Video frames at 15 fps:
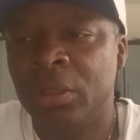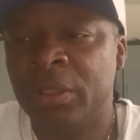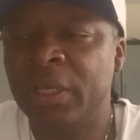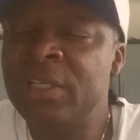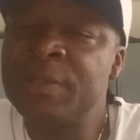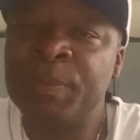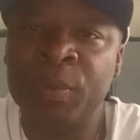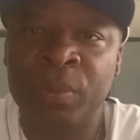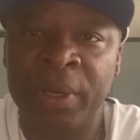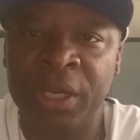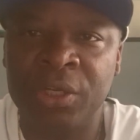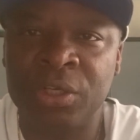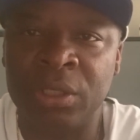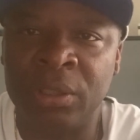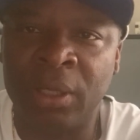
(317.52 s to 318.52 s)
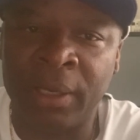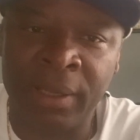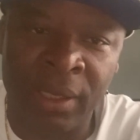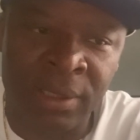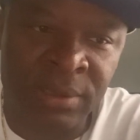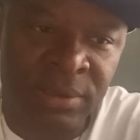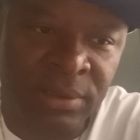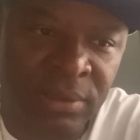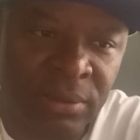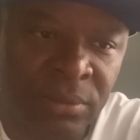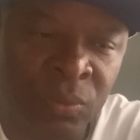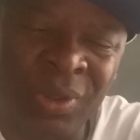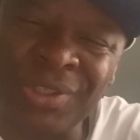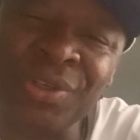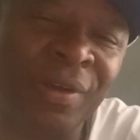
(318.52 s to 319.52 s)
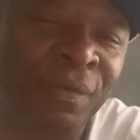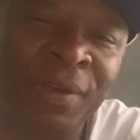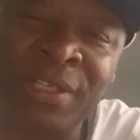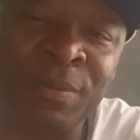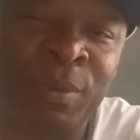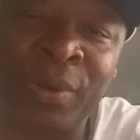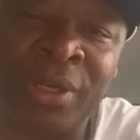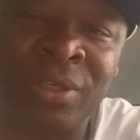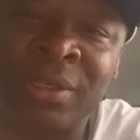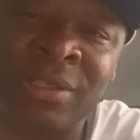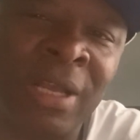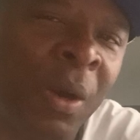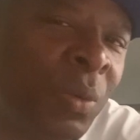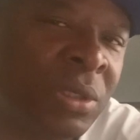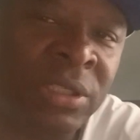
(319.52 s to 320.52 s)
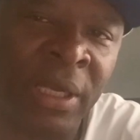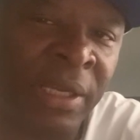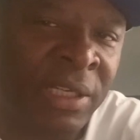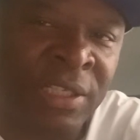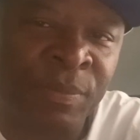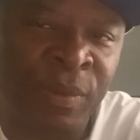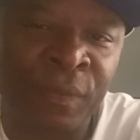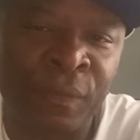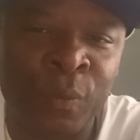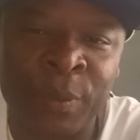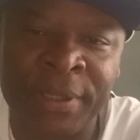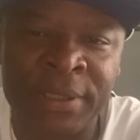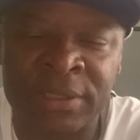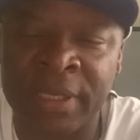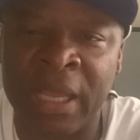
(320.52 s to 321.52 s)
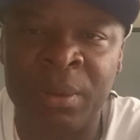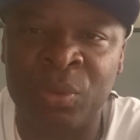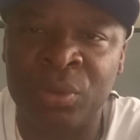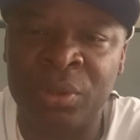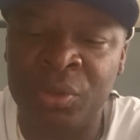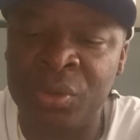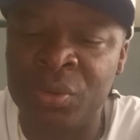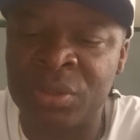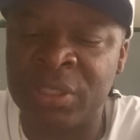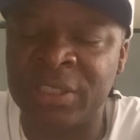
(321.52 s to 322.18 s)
The inspiration, I guess, well, it's not even inspiration, because I was saying this before this came on the news.